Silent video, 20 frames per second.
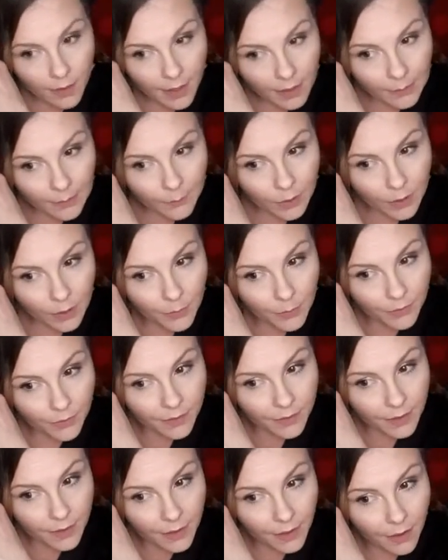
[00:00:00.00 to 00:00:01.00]
and I'm going to put
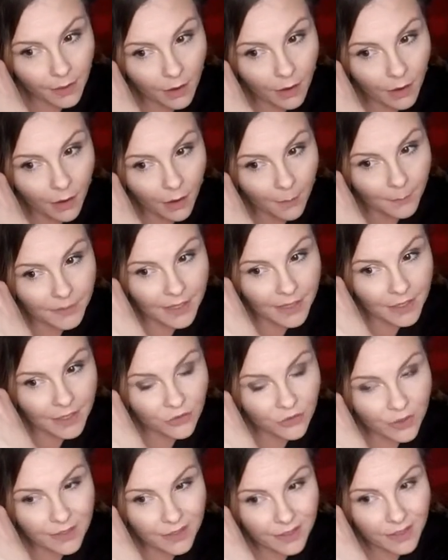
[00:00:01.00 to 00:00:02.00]
the
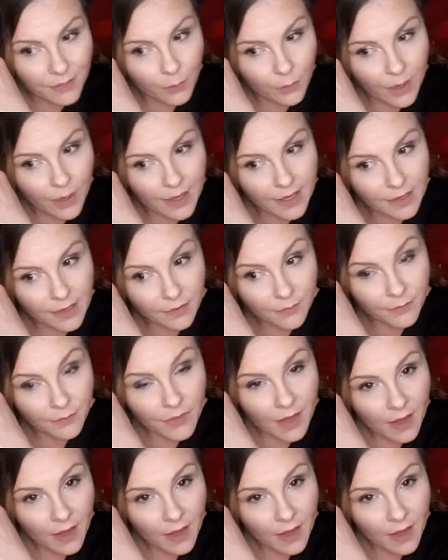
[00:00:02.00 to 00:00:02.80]
texturizing spray in,